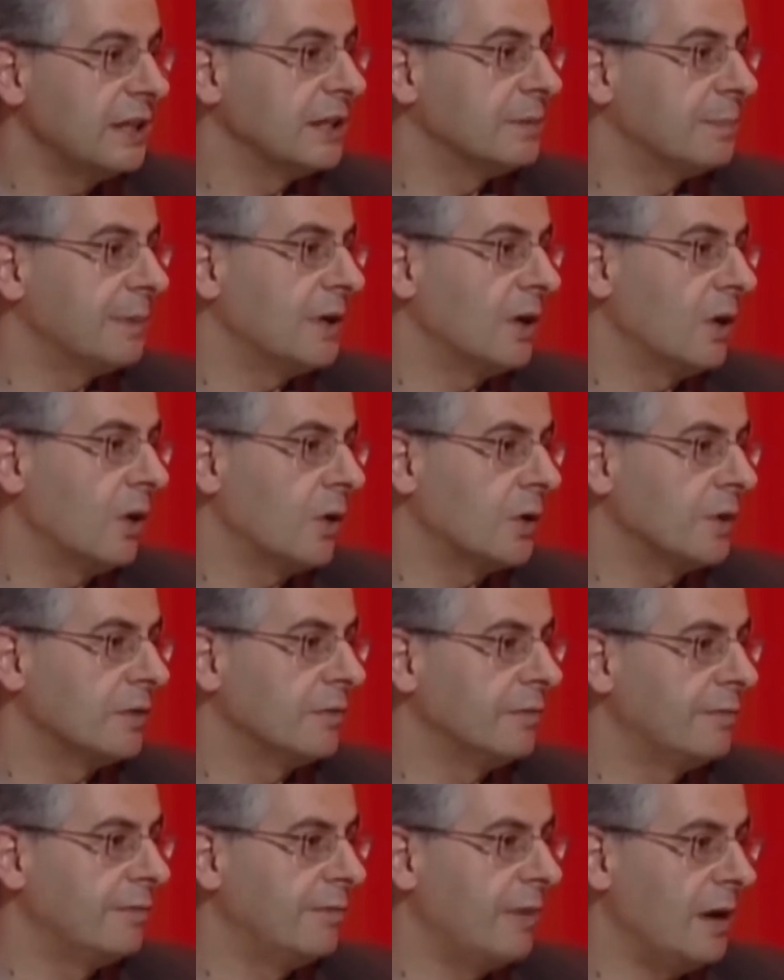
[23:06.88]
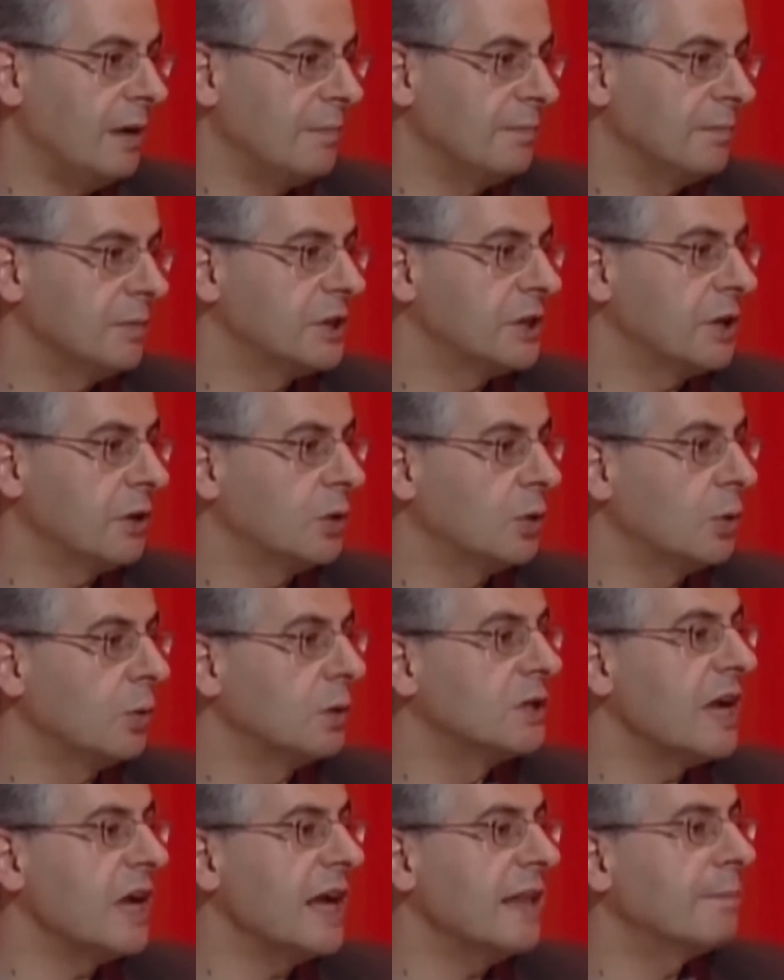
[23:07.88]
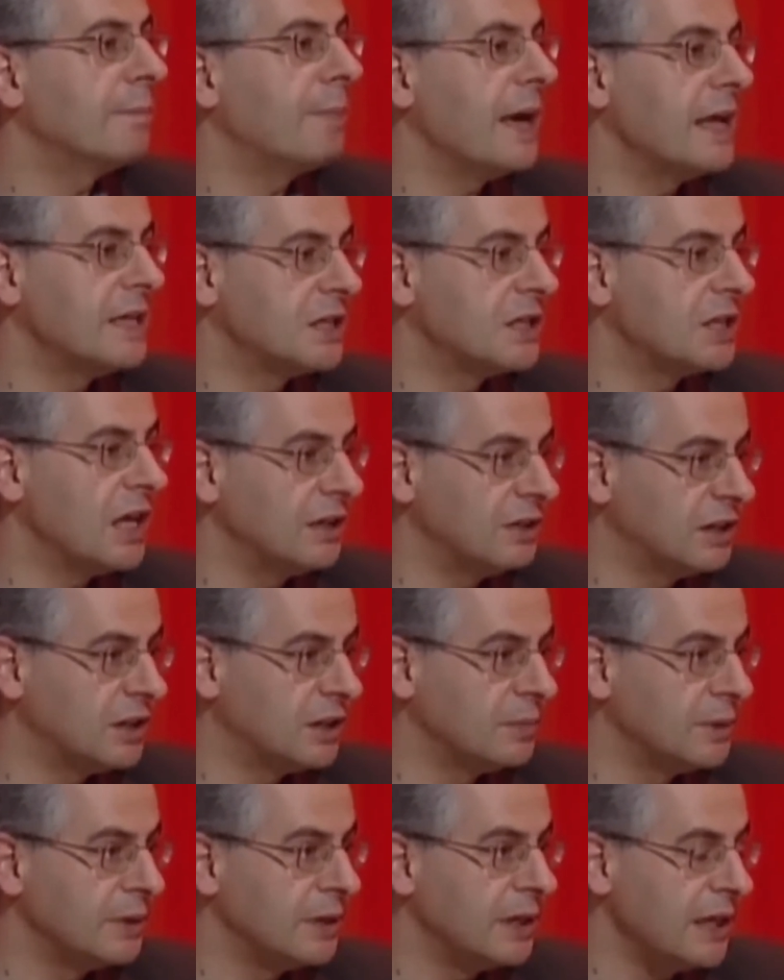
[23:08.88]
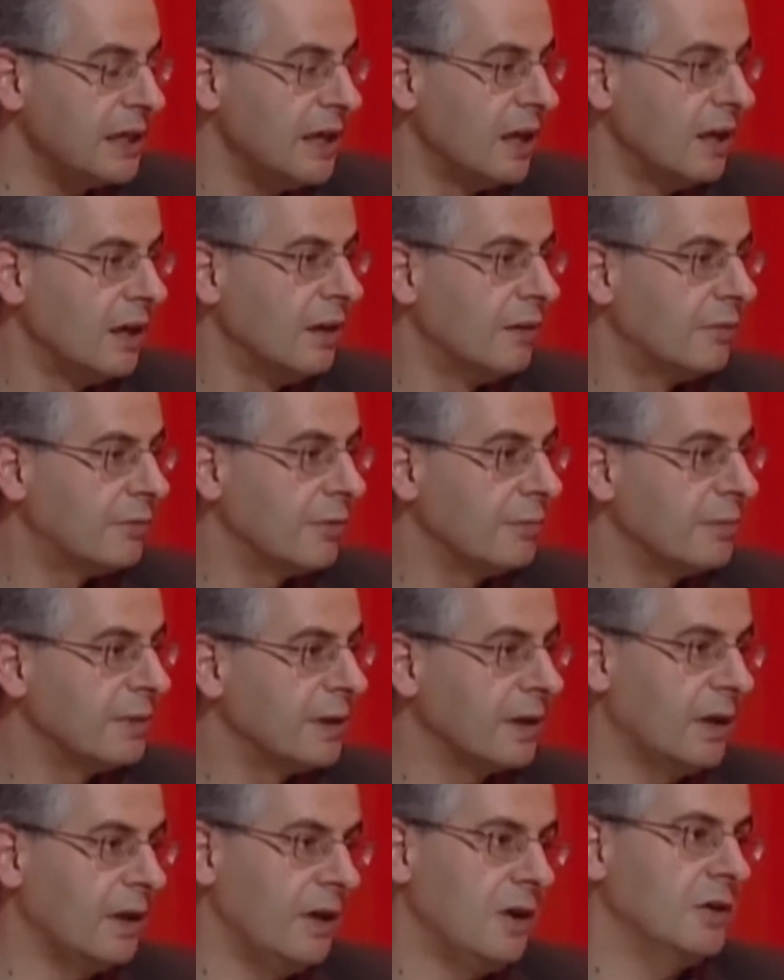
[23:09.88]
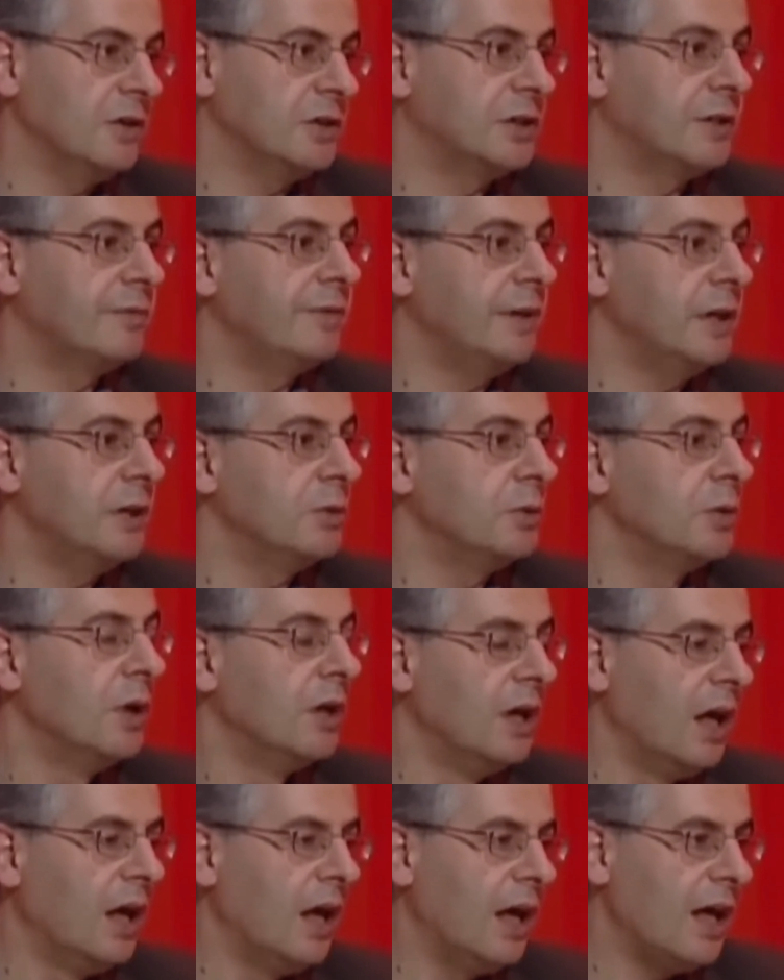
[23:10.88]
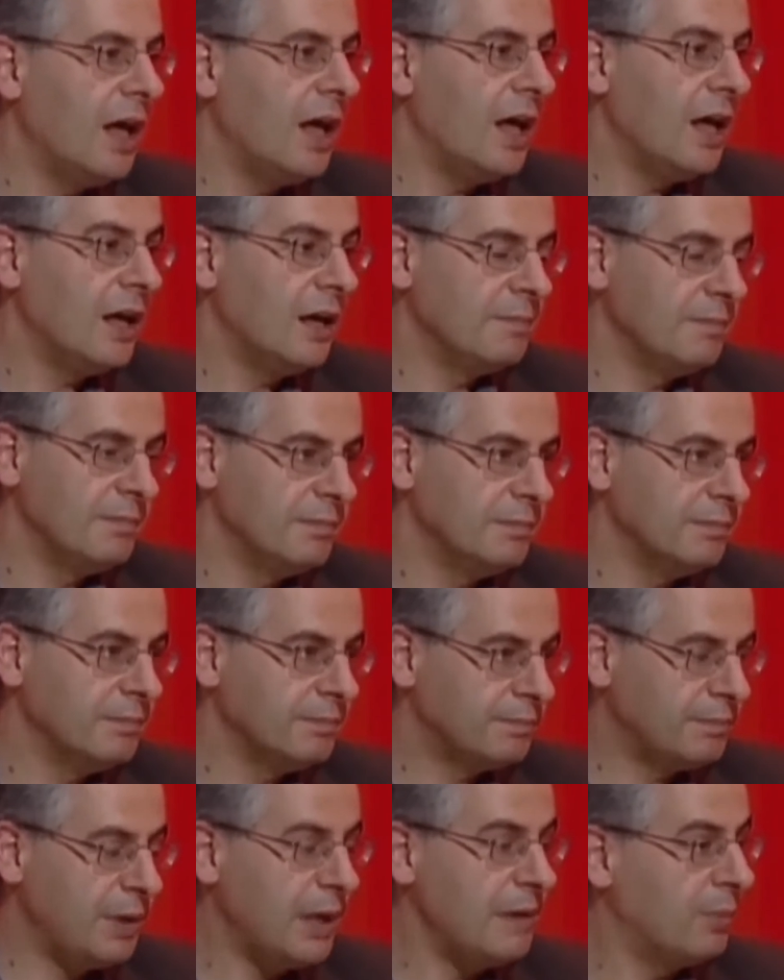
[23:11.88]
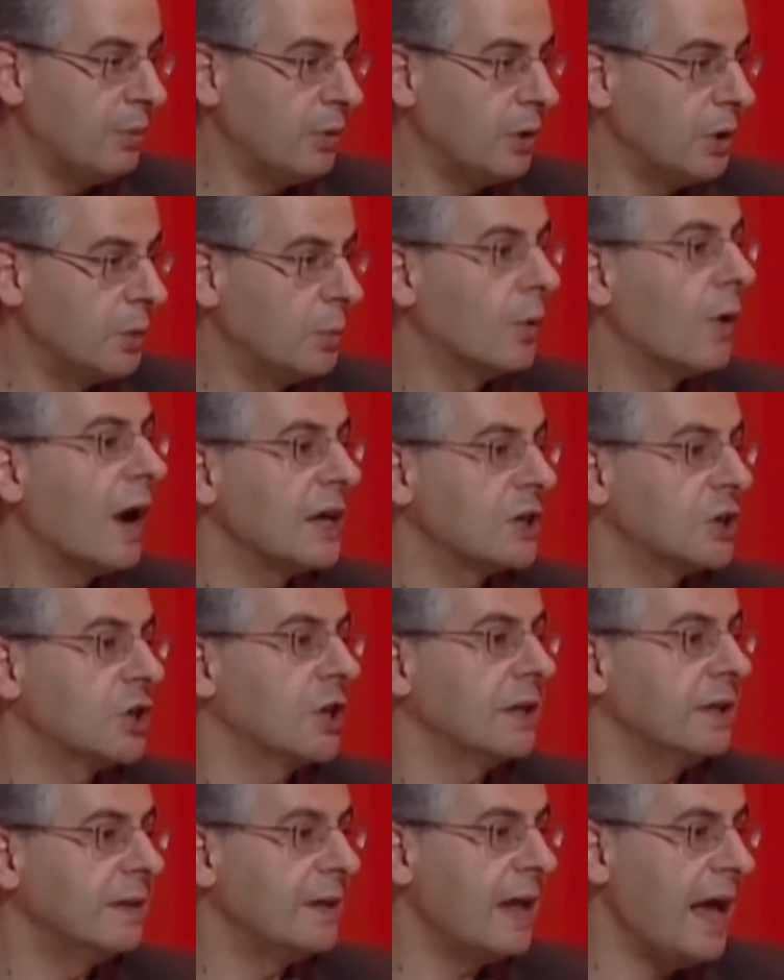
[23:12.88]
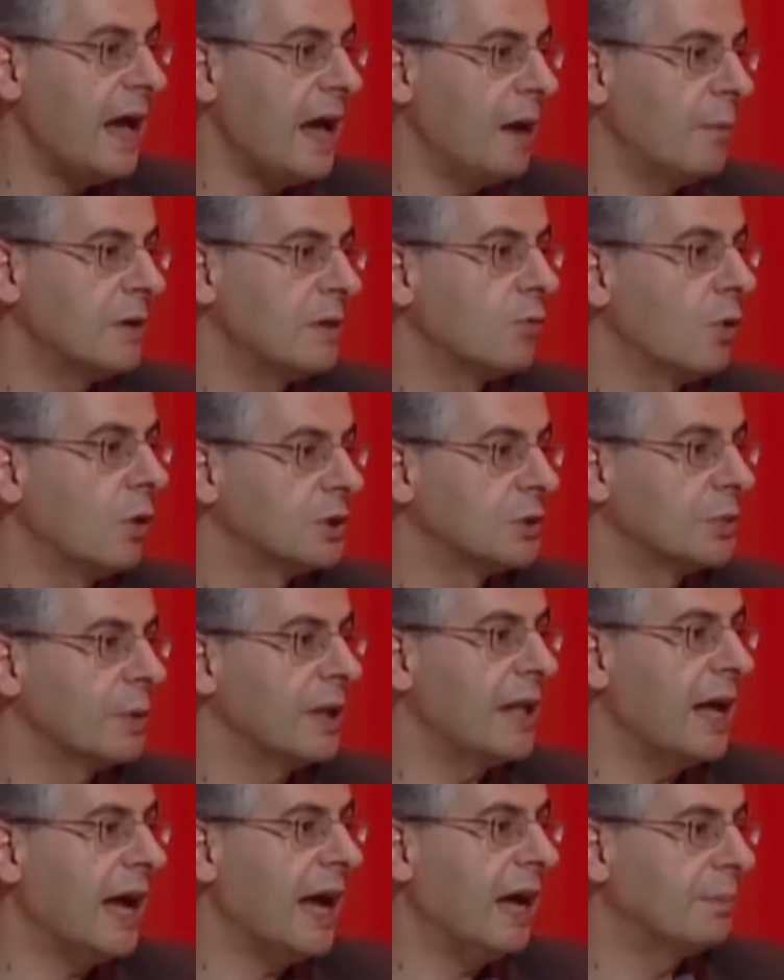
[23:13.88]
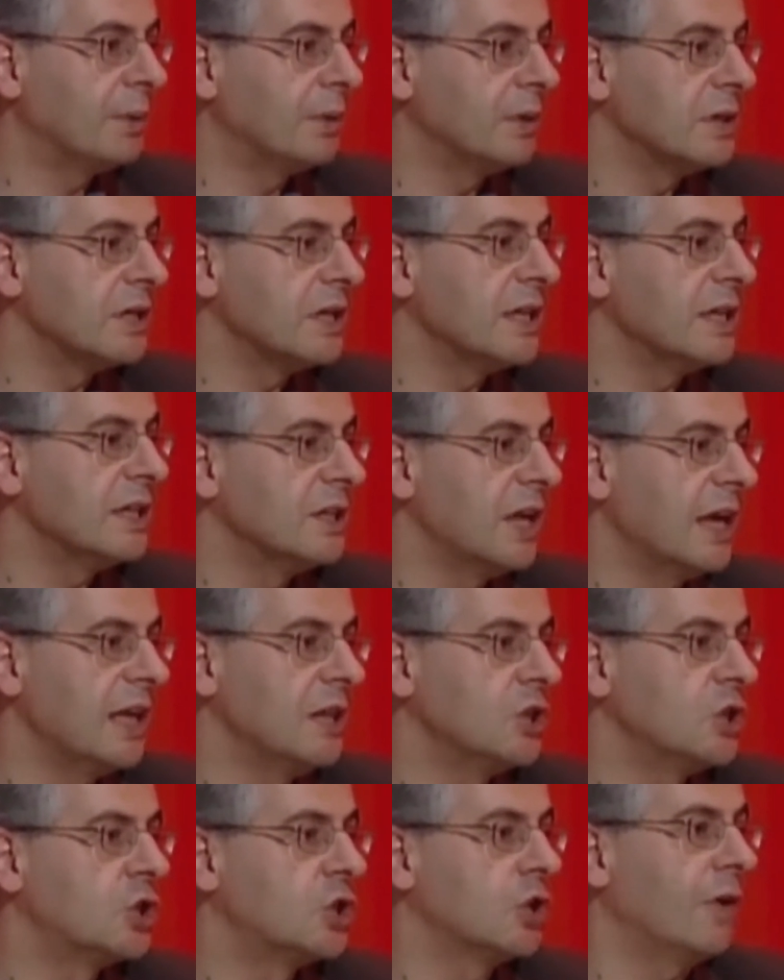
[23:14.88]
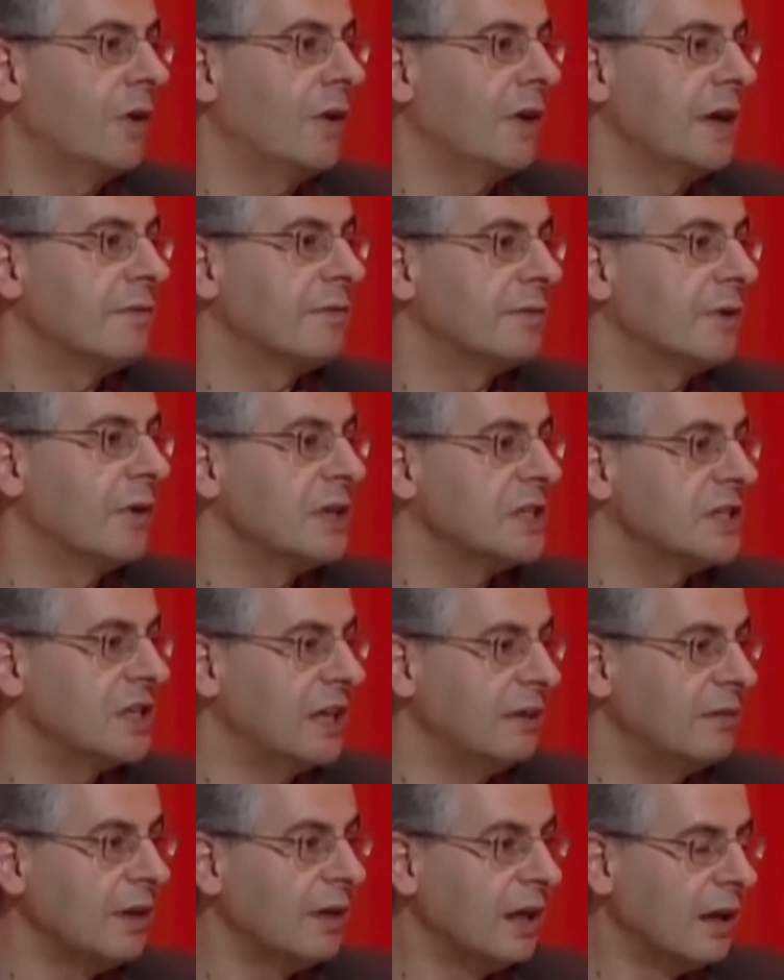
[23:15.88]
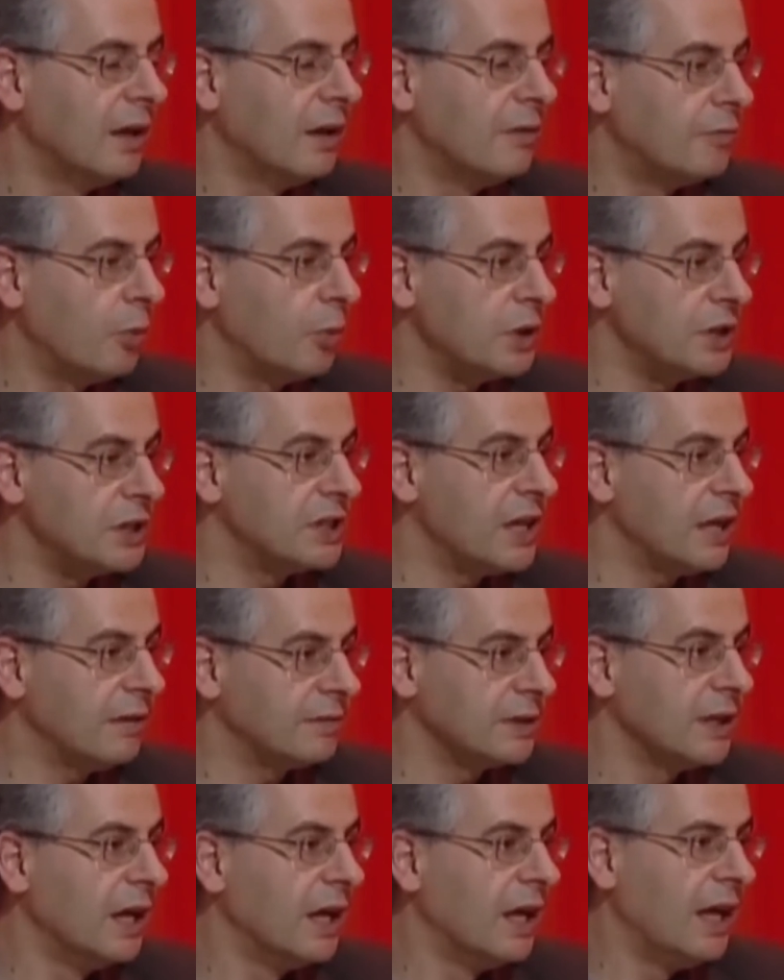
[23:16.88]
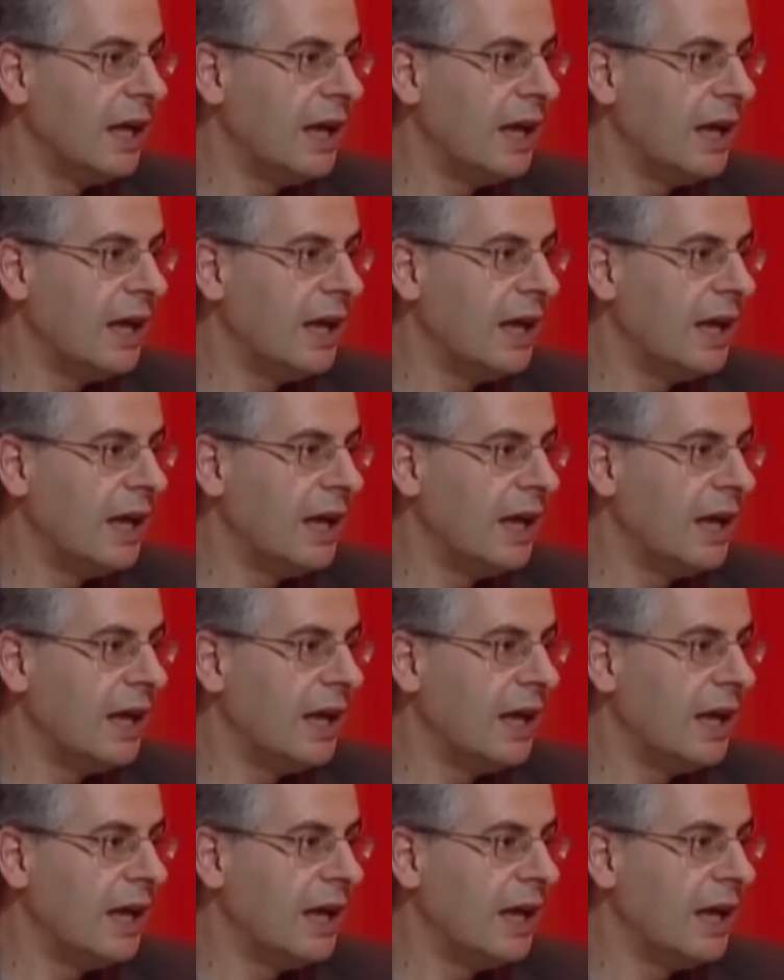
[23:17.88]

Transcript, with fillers: there's been a lot of um, so called deathbed testimony from the last few um, people who were actually there when Roswell happened in, in July of 1947,